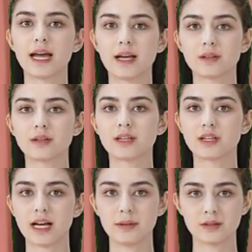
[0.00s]
Major
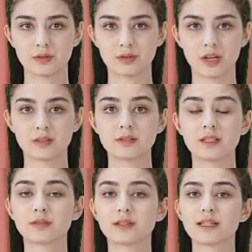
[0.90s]
development of
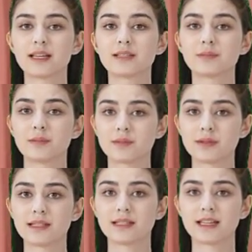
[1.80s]
organs takes place
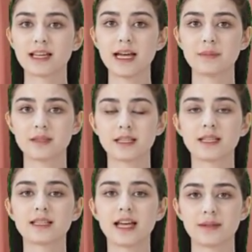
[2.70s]
within the first
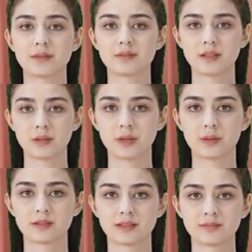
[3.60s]
12 weeks, during
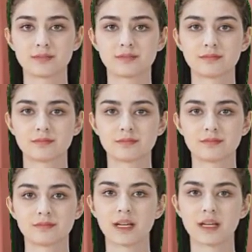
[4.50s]
which time the embryo
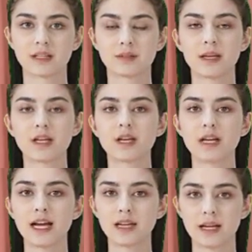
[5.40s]
gets nutrients
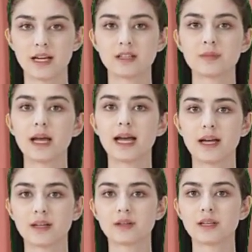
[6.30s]
from the mother by
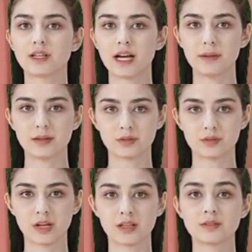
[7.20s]
diffusion through the
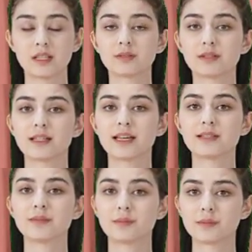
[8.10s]
uterus lining.
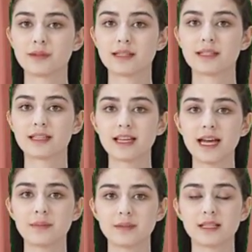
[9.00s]
After
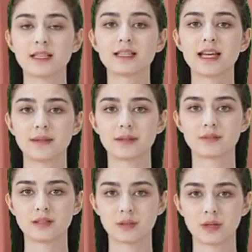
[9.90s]
this point, the organs
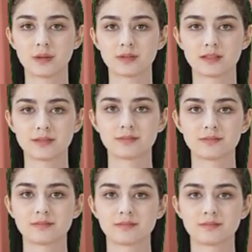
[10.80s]
are all in place,
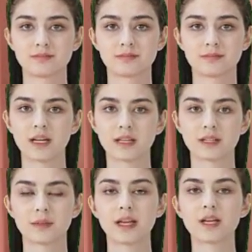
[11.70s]
the placenta has
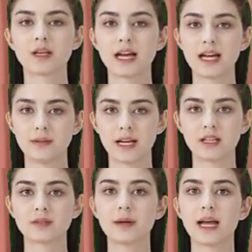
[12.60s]
formed, and the embryo
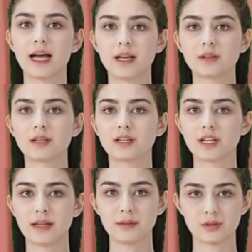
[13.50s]
is now called a
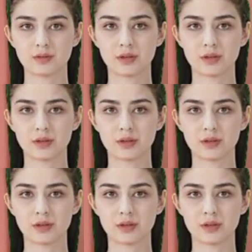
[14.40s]
fetus.